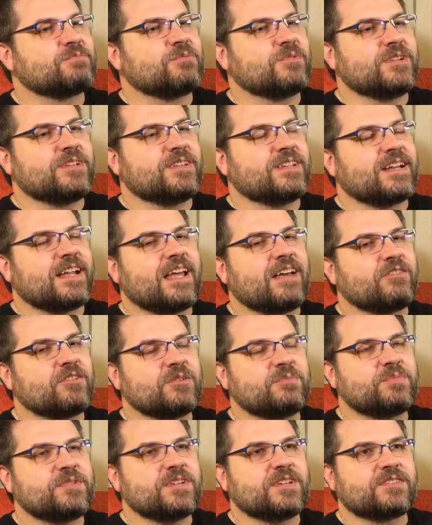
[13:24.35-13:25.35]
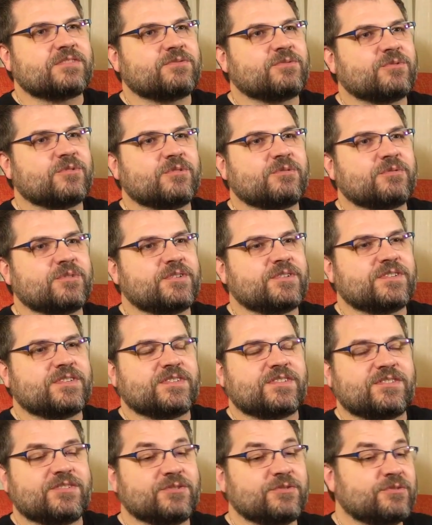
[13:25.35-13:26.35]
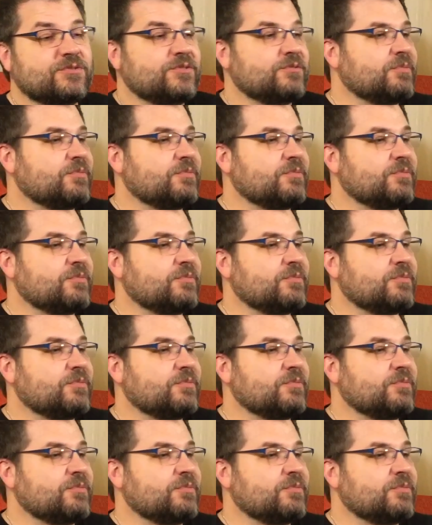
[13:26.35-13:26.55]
one that I have on the PS4 where you're this dude.